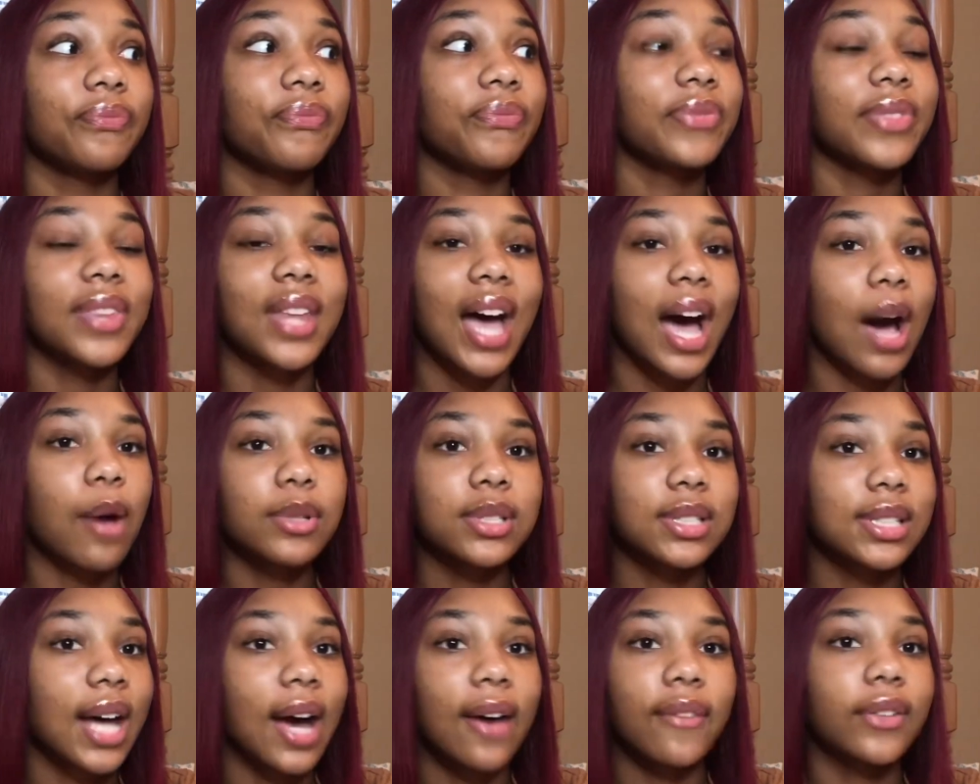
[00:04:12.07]
I was
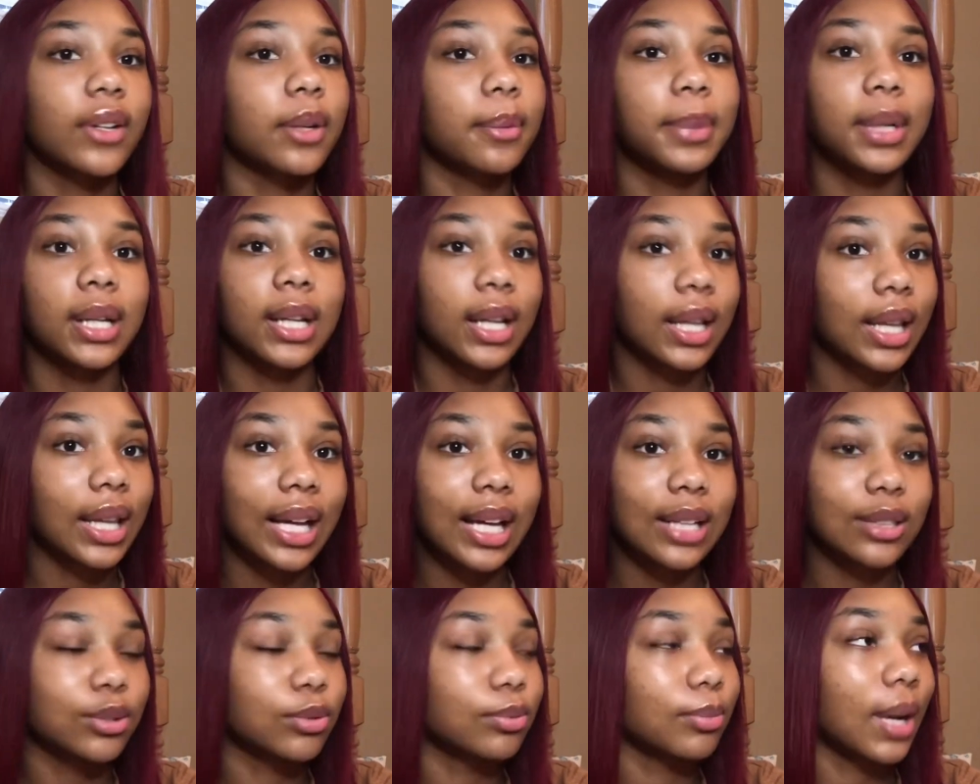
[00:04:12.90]
not finna be in the
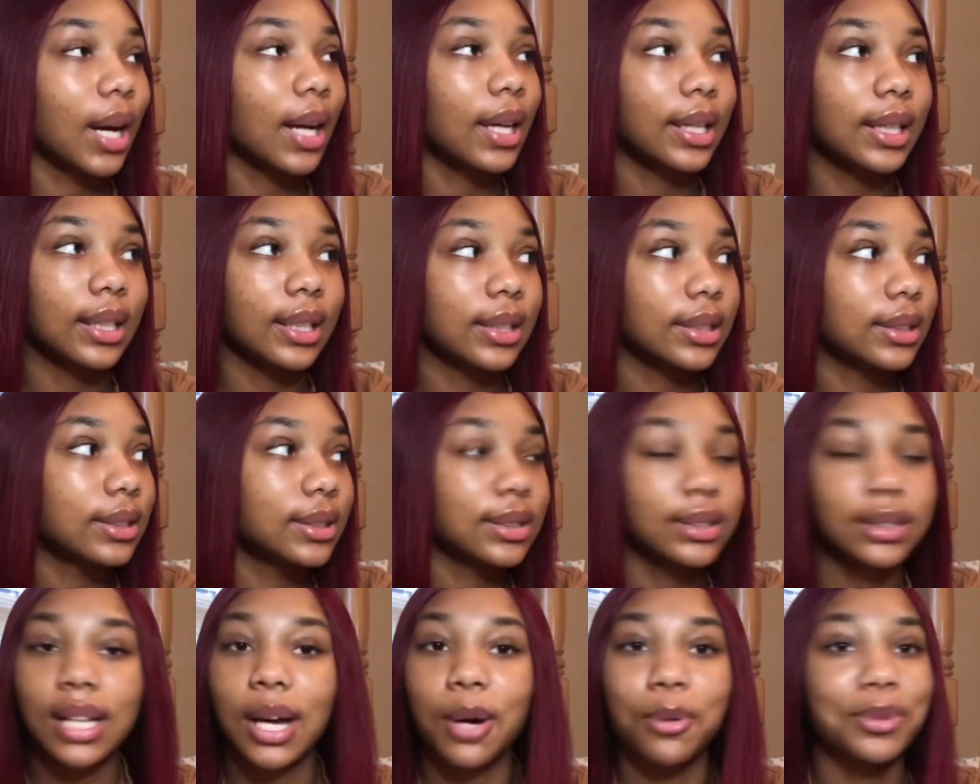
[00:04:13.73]
class with my ex.
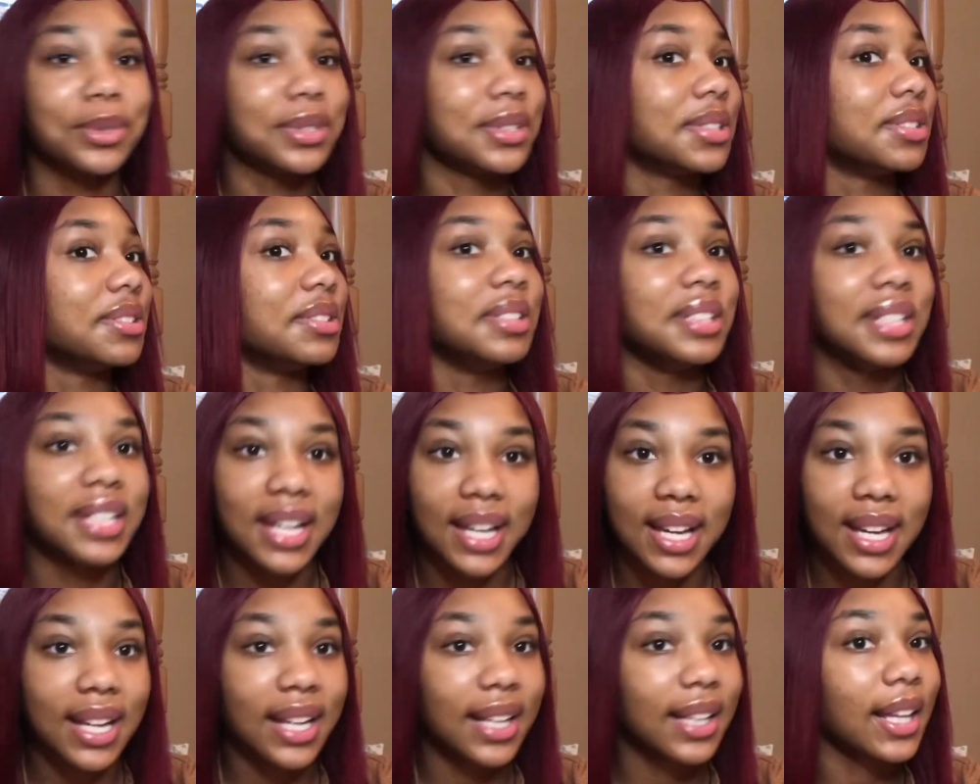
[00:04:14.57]
That was dead.